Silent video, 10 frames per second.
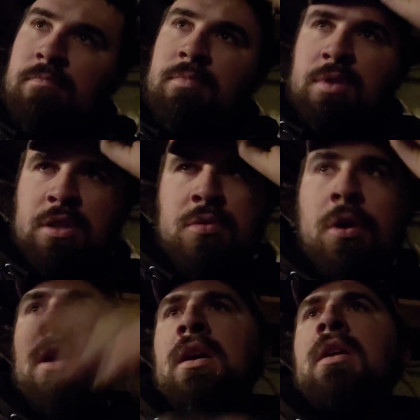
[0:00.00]
Just
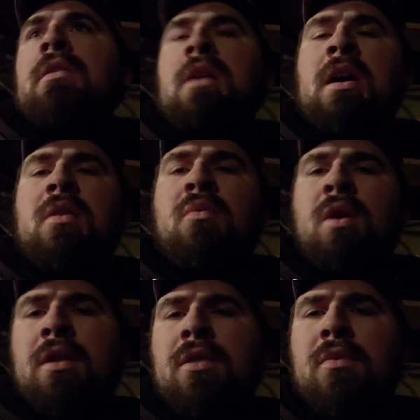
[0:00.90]
want to kind of
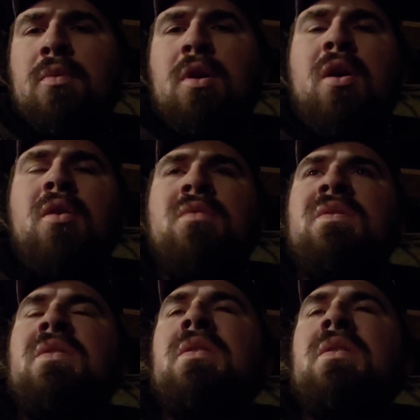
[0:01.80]
run through those.